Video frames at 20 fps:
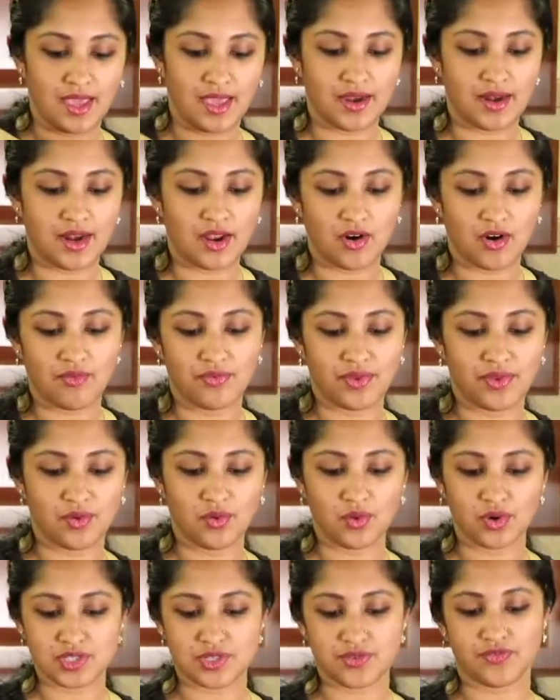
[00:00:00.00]
And our
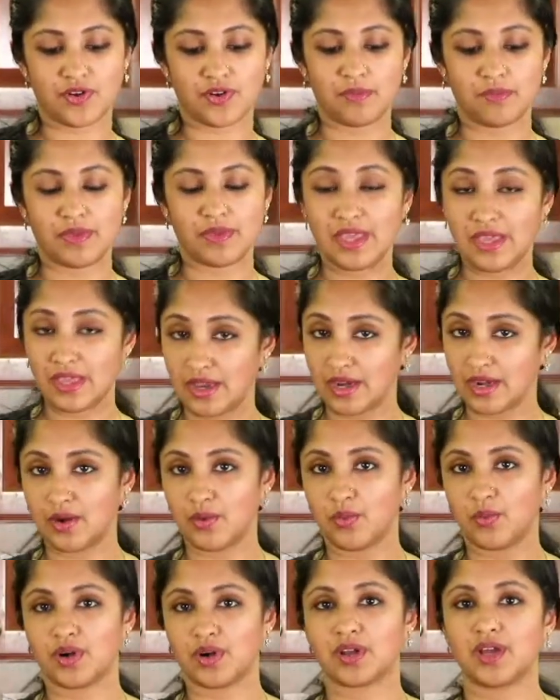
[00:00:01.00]
viewers from
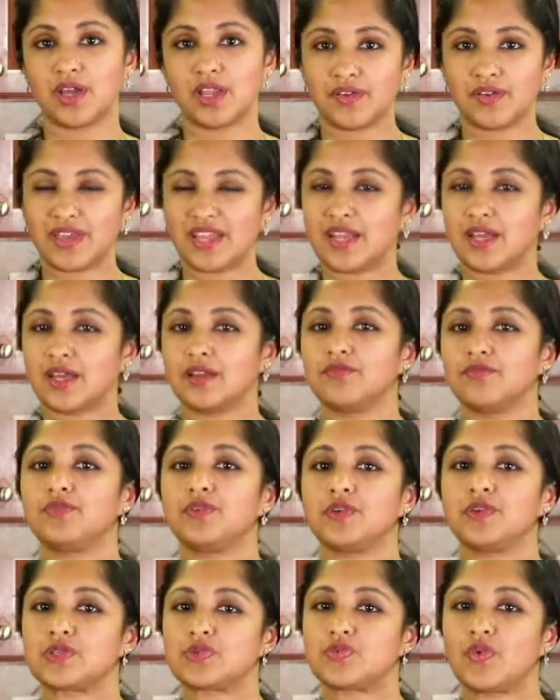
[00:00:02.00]
here were kind of getting
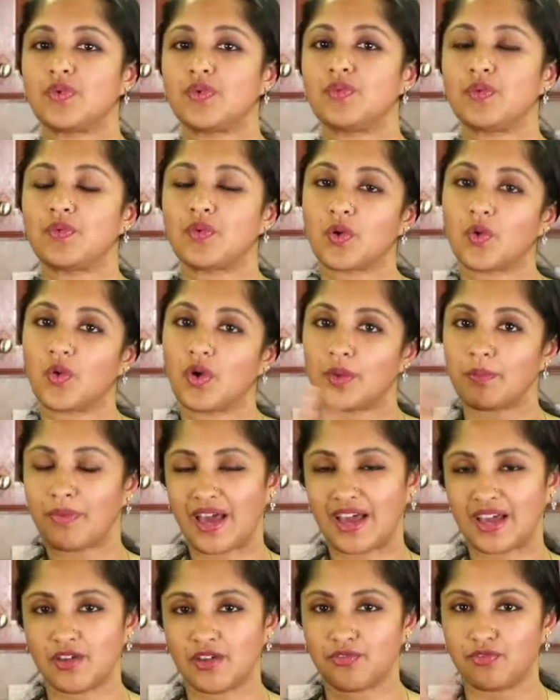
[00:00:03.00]
confused when we were going
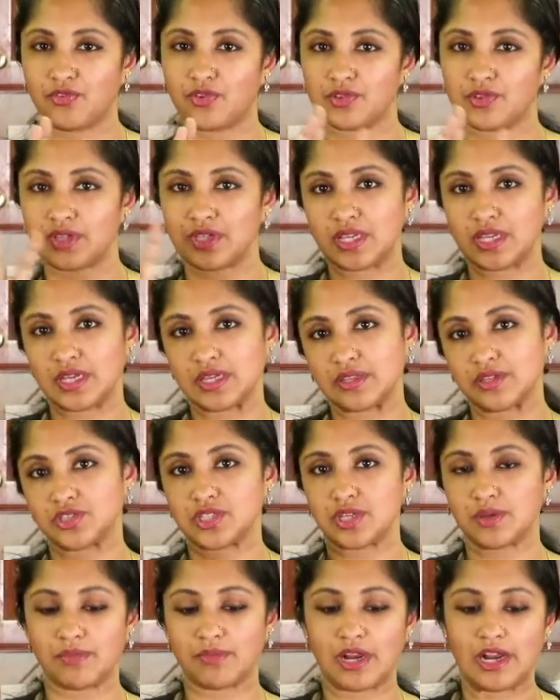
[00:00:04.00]
back and forth in
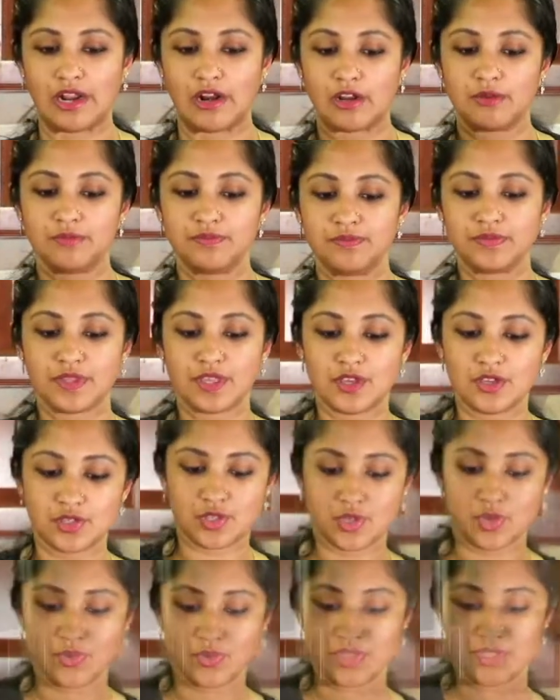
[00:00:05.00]
English and Malayalam. So